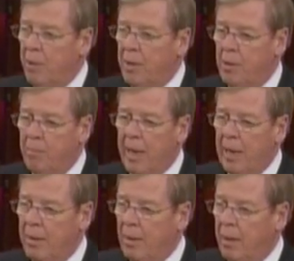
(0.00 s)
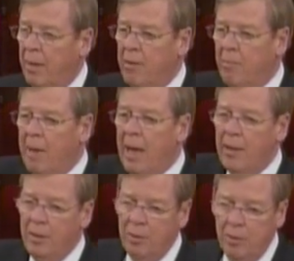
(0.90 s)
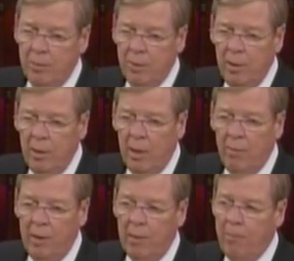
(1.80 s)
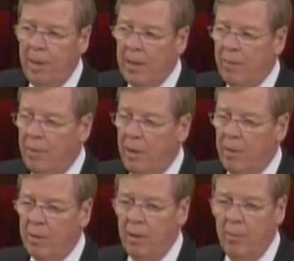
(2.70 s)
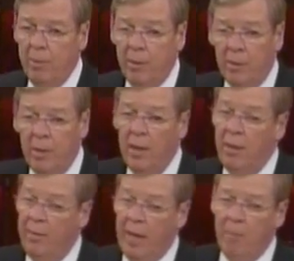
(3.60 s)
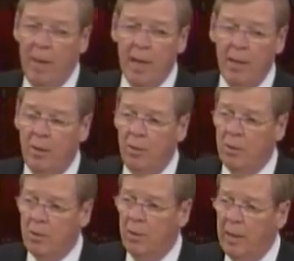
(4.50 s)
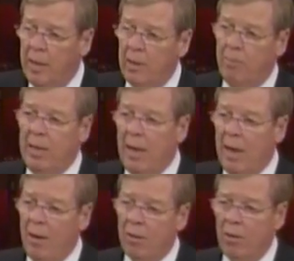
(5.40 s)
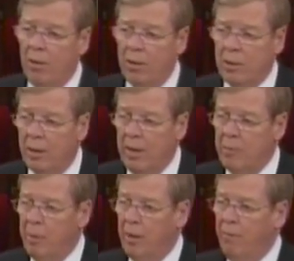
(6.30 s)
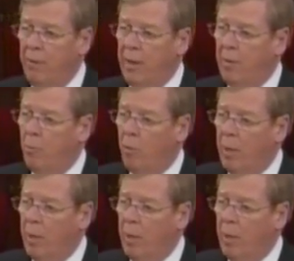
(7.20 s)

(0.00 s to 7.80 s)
President Biden declared the magnitude of the impact of the health care bill. That magnitude is turning out to be higher cost, less benefit, and more